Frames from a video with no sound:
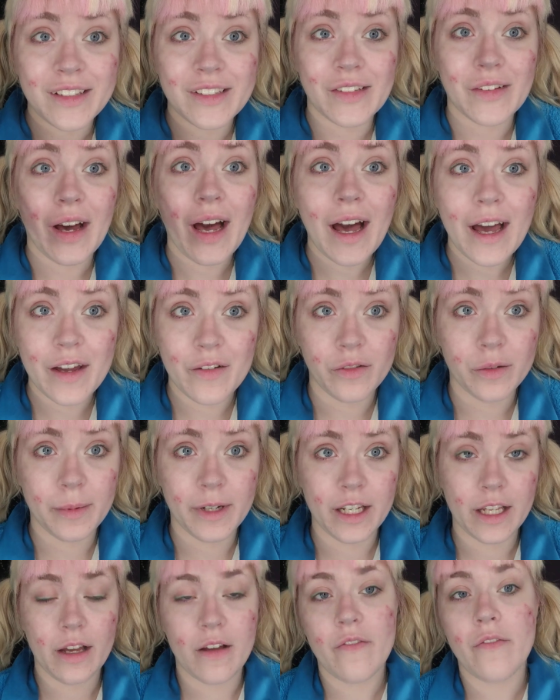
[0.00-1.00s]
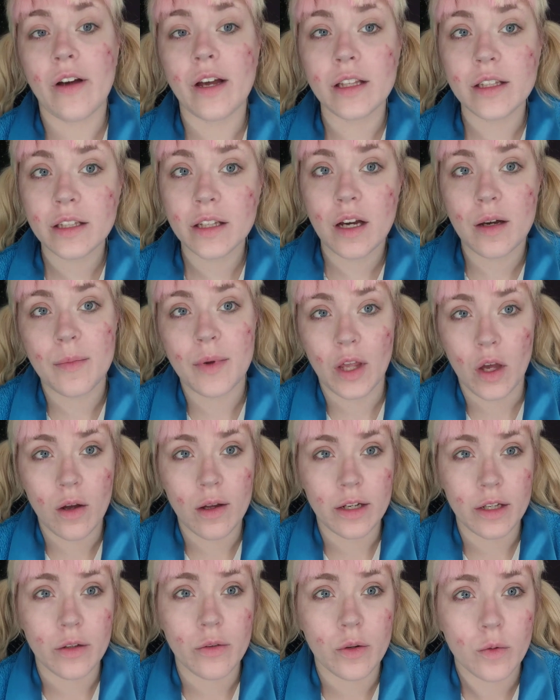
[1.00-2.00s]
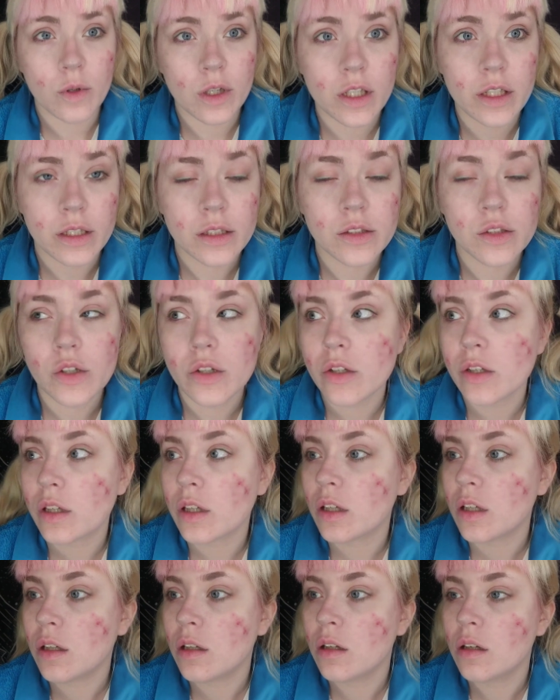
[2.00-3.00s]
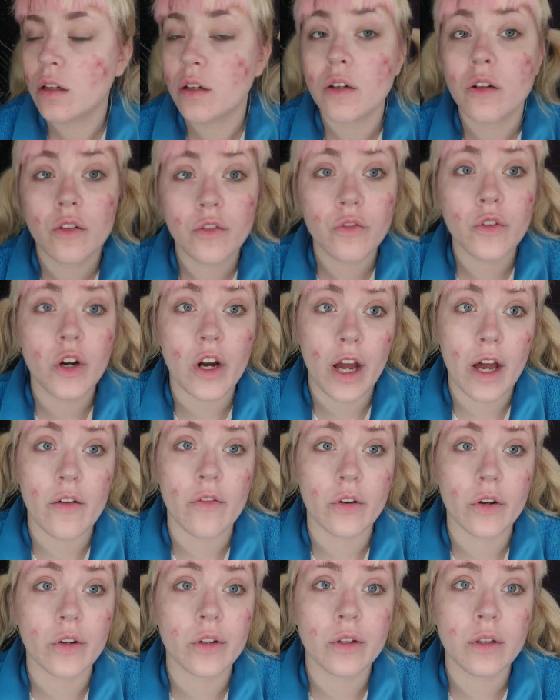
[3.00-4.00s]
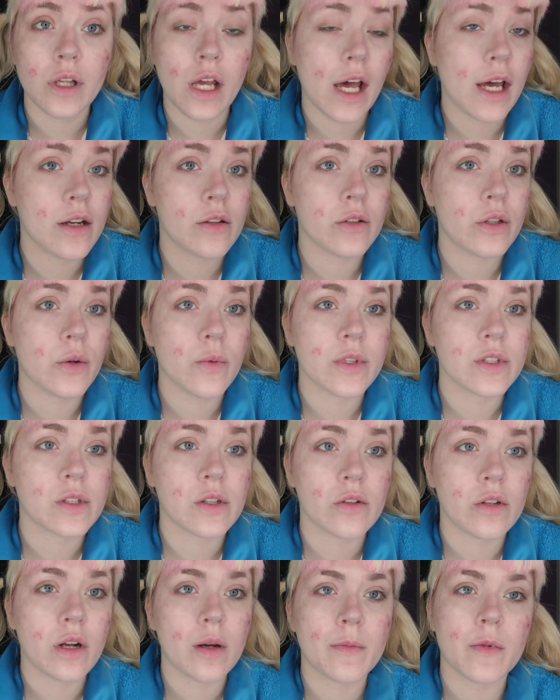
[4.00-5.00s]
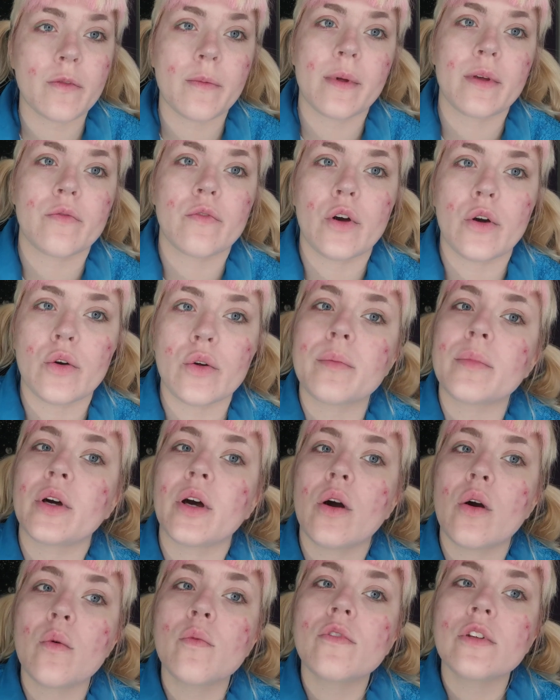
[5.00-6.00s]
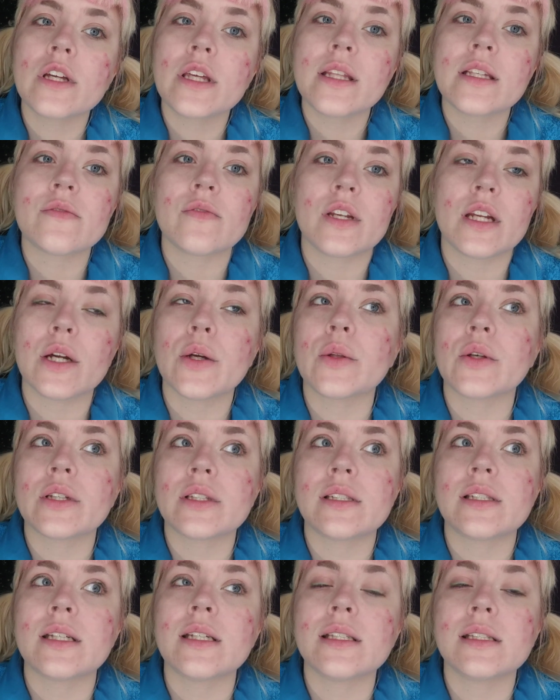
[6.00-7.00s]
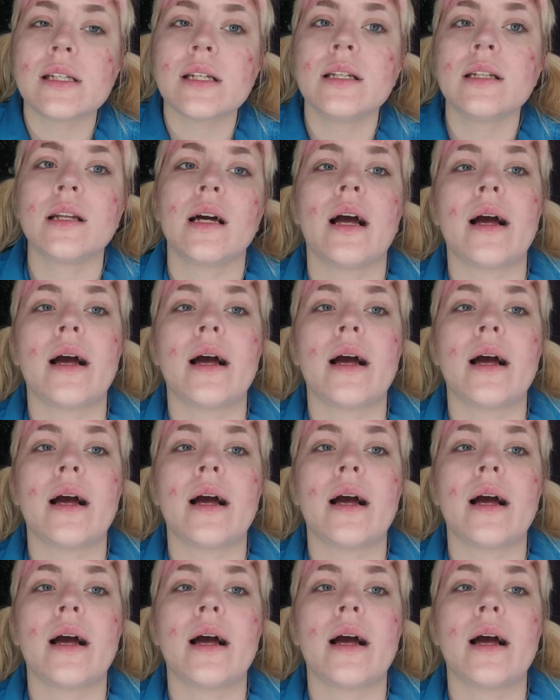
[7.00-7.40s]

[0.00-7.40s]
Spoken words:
So hi everybody, I finally got my audio to work. It took forever. I don't know what's going on with my phone, but hopefully this video looks decent.